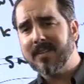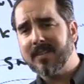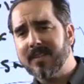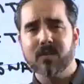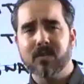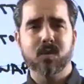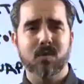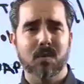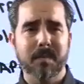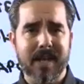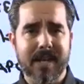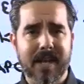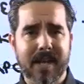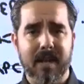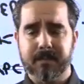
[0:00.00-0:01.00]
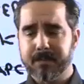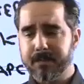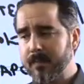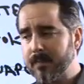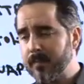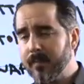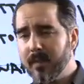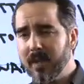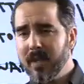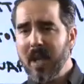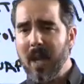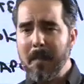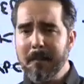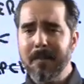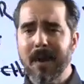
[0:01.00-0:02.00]
on social media,
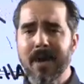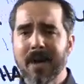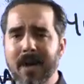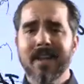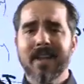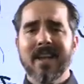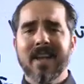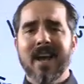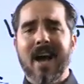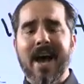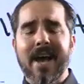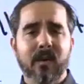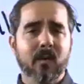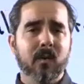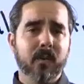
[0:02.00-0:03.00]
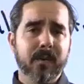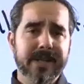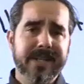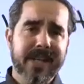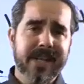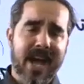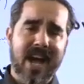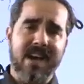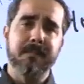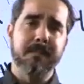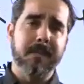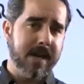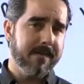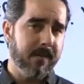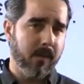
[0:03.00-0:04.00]
but I don't really have
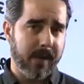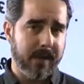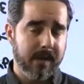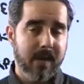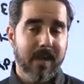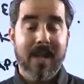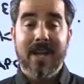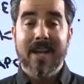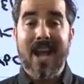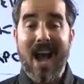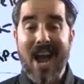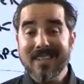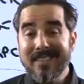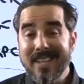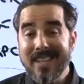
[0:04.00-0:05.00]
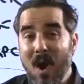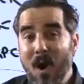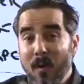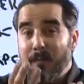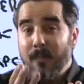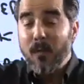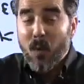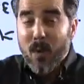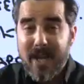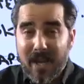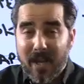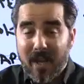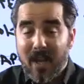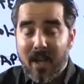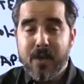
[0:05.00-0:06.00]
money for it. Guys, they are
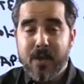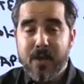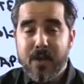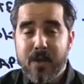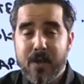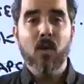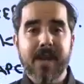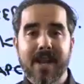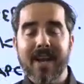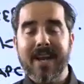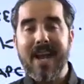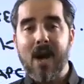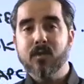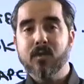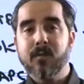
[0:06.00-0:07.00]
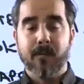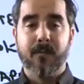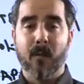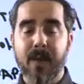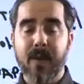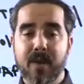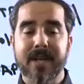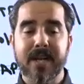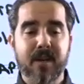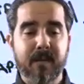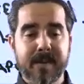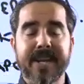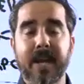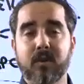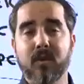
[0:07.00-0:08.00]
free. You can create accounts for free. You can
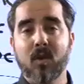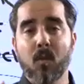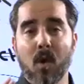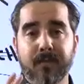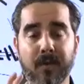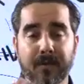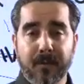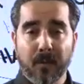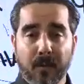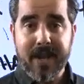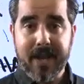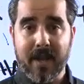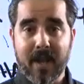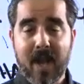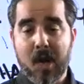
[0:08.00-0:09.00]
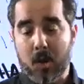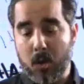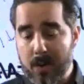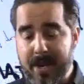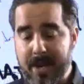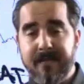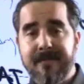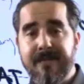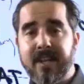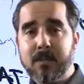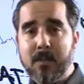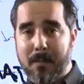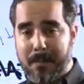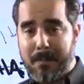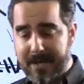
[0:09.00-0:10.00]
communicate to the world for free. Creating
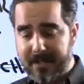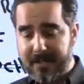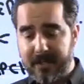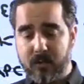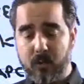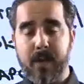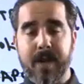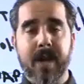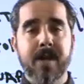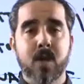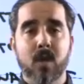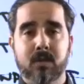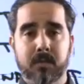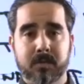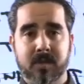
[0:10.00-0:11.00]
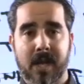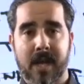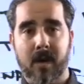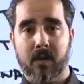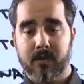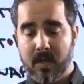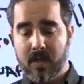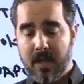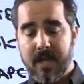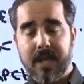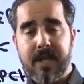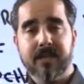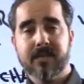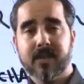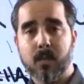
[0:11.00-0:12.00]
Facebook pages, creating YouTube channels,
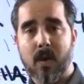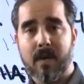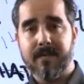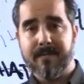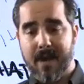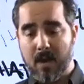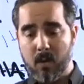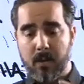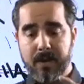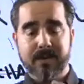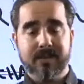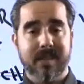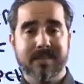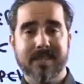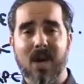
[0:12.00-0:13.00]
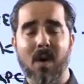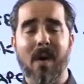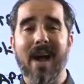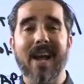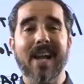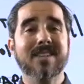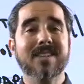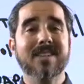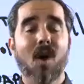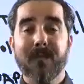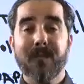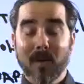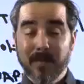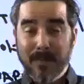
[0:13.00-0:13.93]
Instagram followings, etc. It's all for